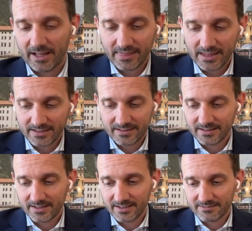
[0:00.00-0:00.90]
I think
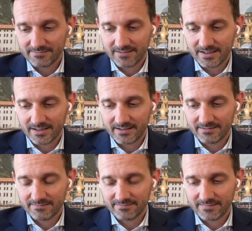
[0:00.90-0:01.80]
in
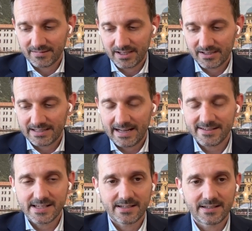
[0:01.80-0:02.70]
the
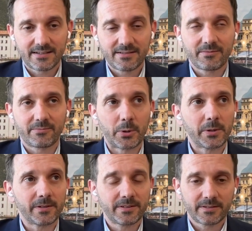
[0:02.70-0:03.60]
classic
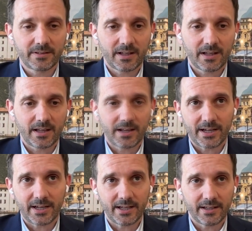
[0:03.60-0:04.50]
worlds
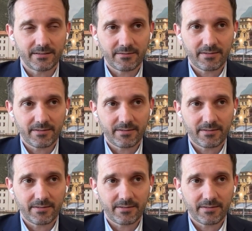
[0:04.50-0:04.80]
where I